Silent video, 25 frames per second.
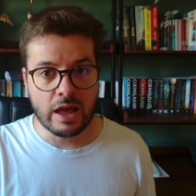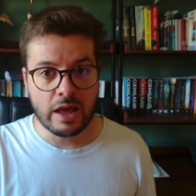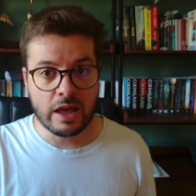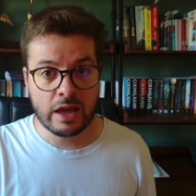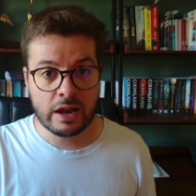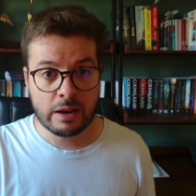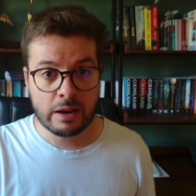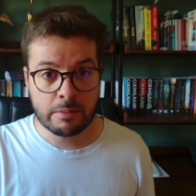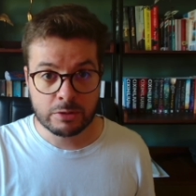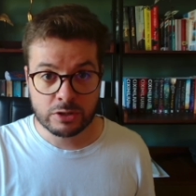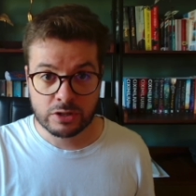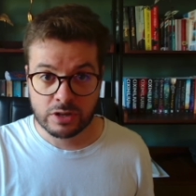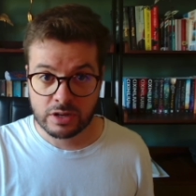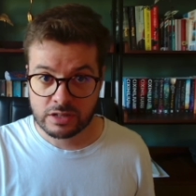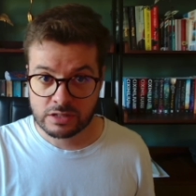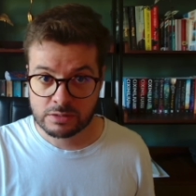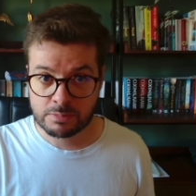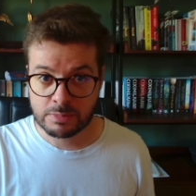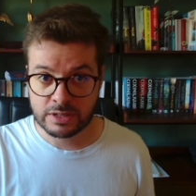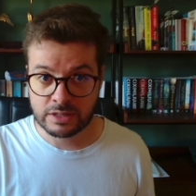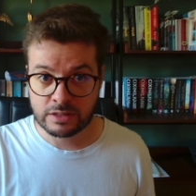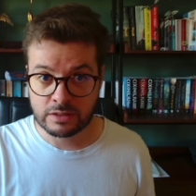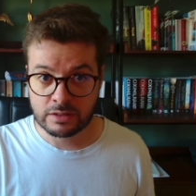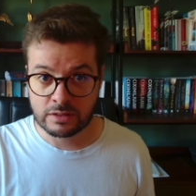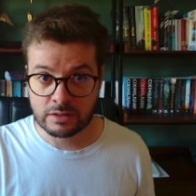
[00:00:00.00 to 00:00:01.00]
Element has
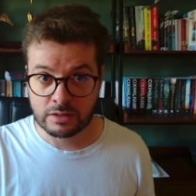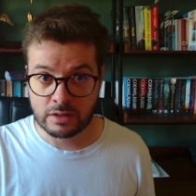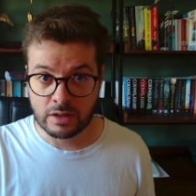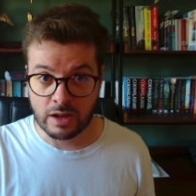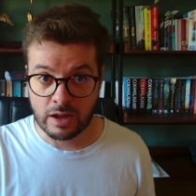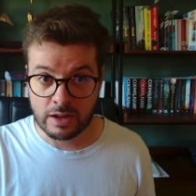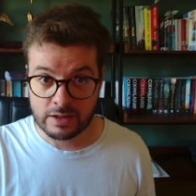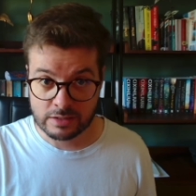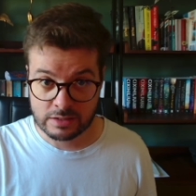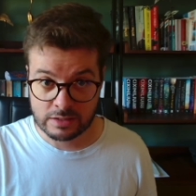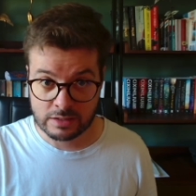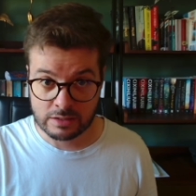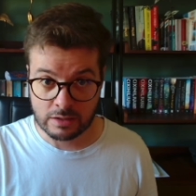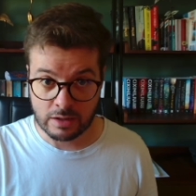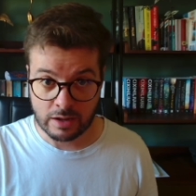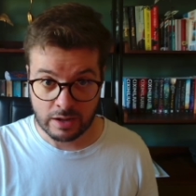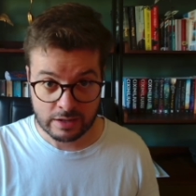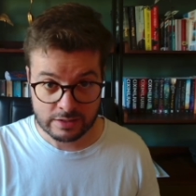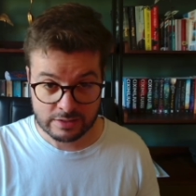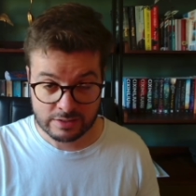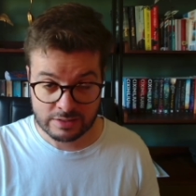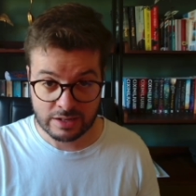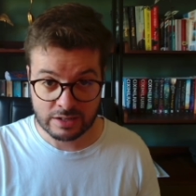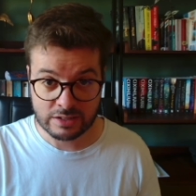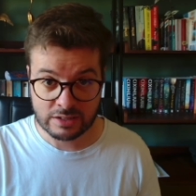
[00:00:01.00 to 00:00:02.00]
been has
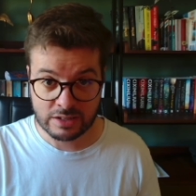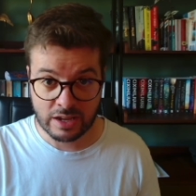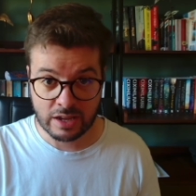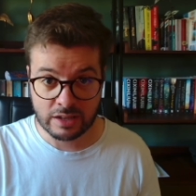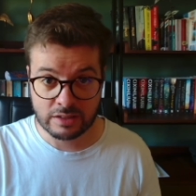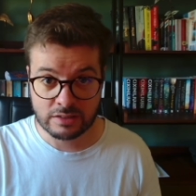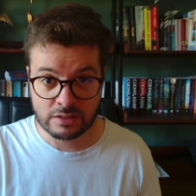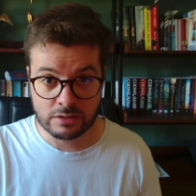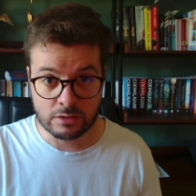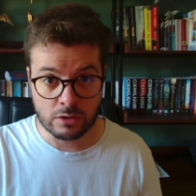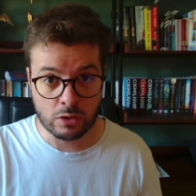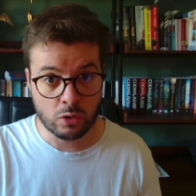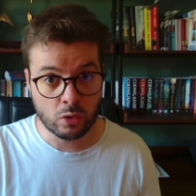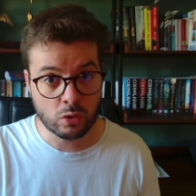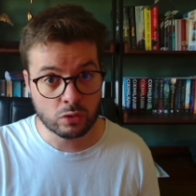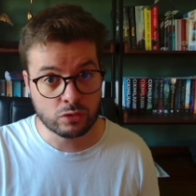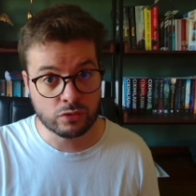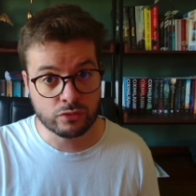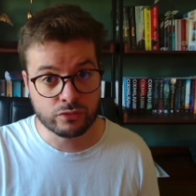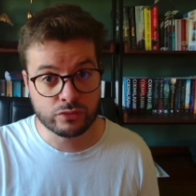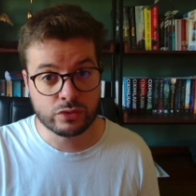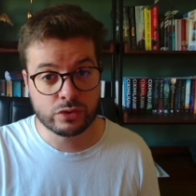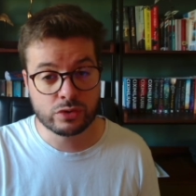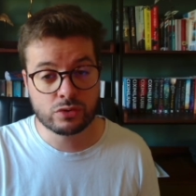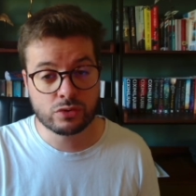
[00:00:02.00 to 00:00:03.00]
has dedicated a lot
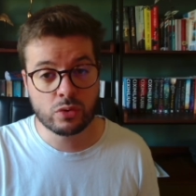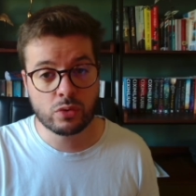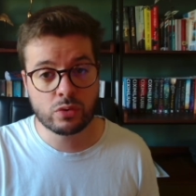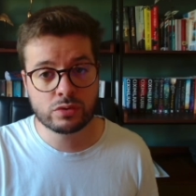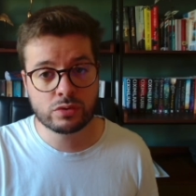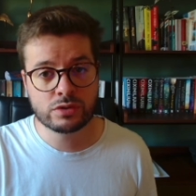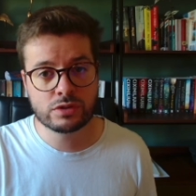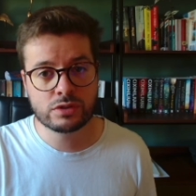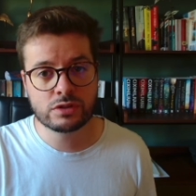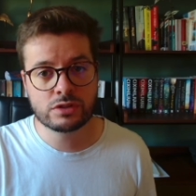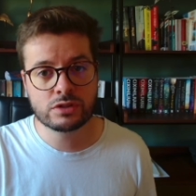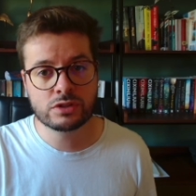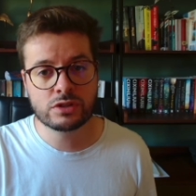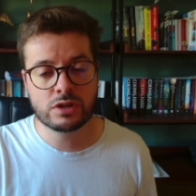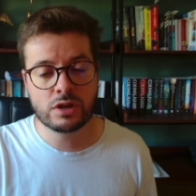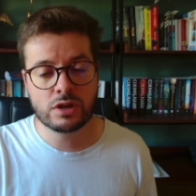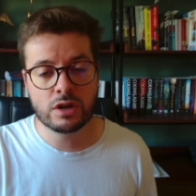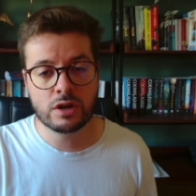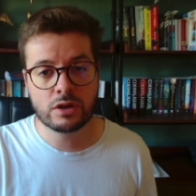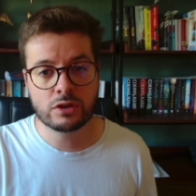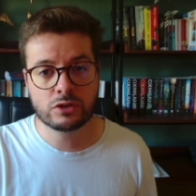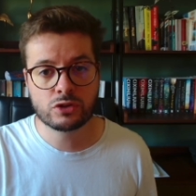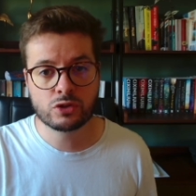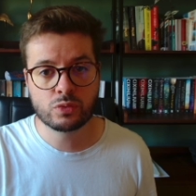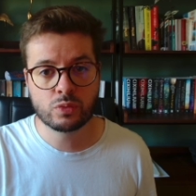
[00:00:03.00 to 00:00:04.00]
of resources
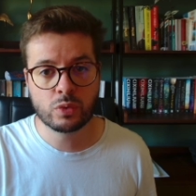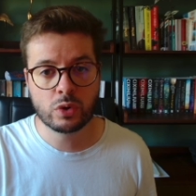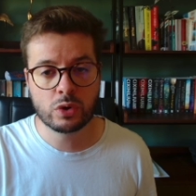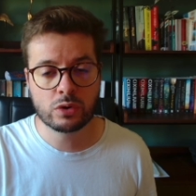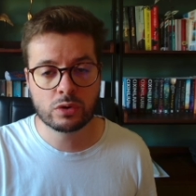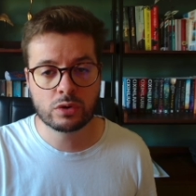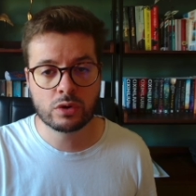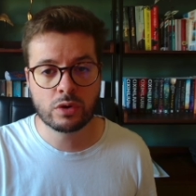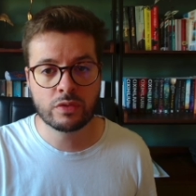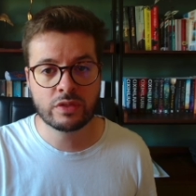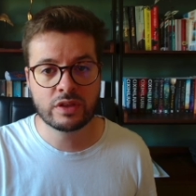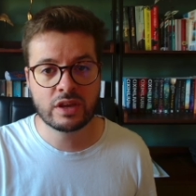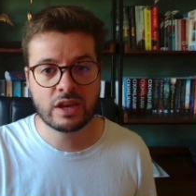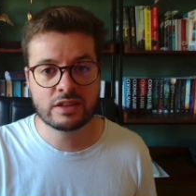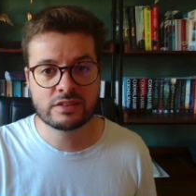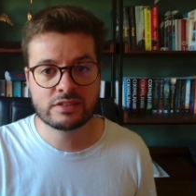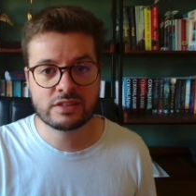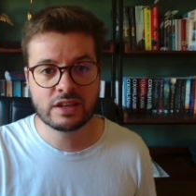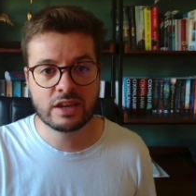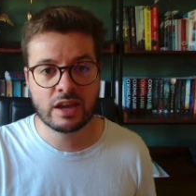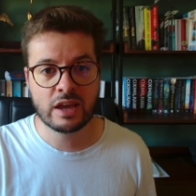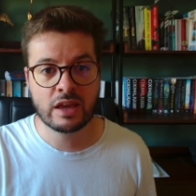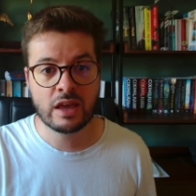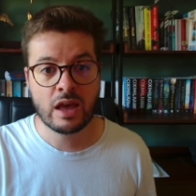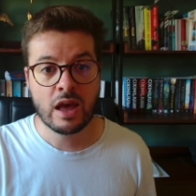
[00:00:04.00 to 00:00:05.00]
uh, to work on the
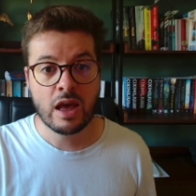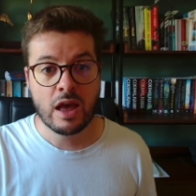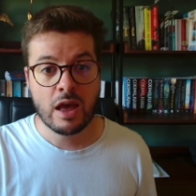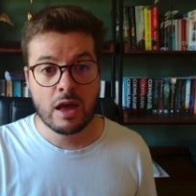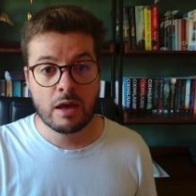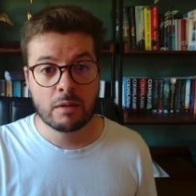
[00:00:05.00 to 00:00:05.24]
SDK,